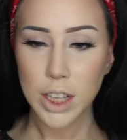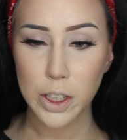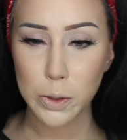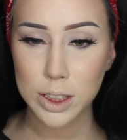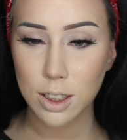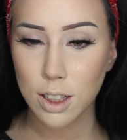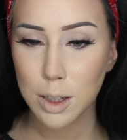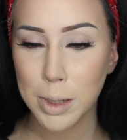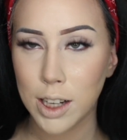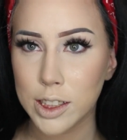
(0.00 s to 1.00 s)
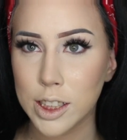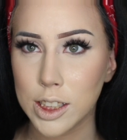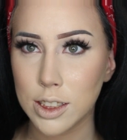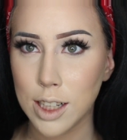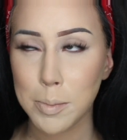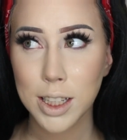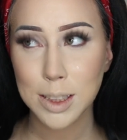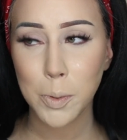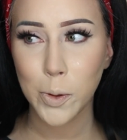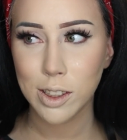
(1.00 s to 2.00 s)
I use a lot of powder, not because
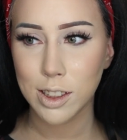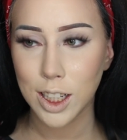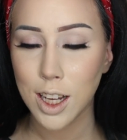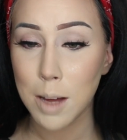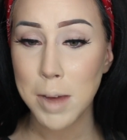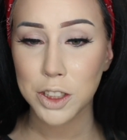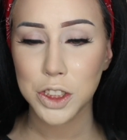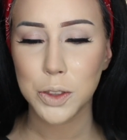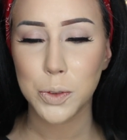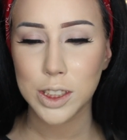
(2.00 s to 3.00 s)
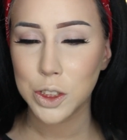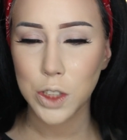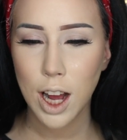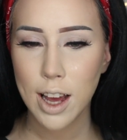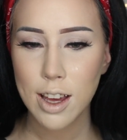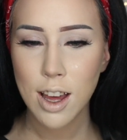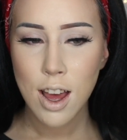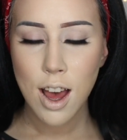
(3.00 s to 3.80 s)
I'm oily, I'm actually really dry,